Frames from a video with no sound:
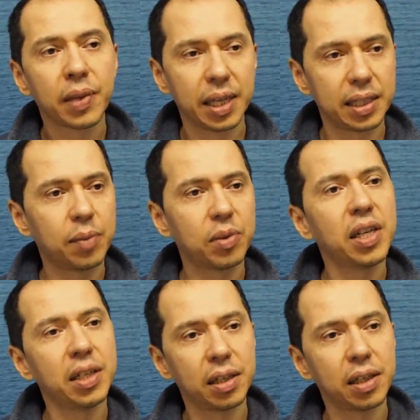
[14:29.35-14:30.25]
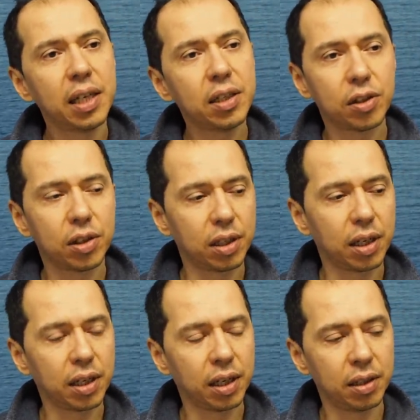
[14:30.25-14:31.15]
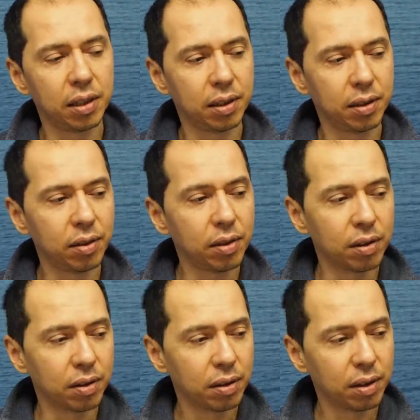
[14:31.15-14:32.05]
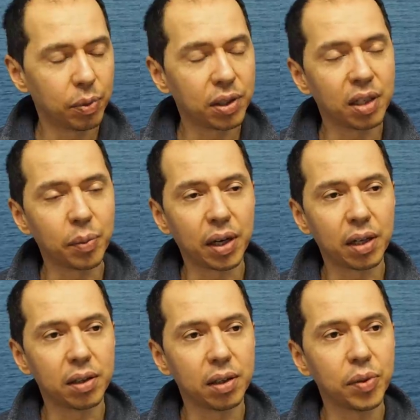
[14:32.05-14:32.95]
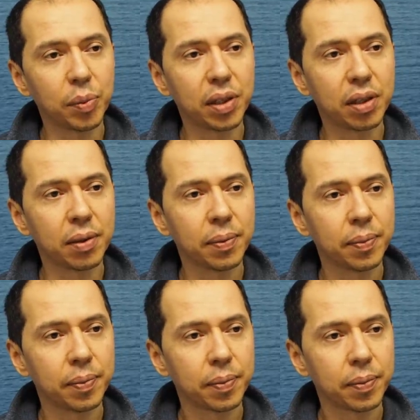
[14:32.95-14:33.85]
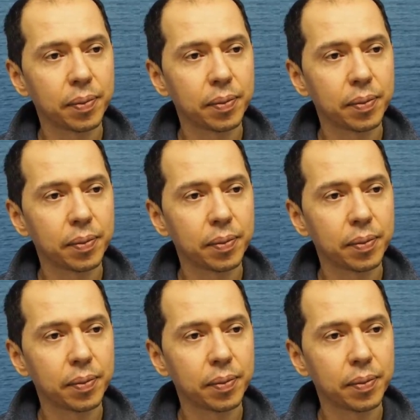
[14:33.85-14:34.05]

get some training done so that I can, you know, represent my country a bit better. Excellent.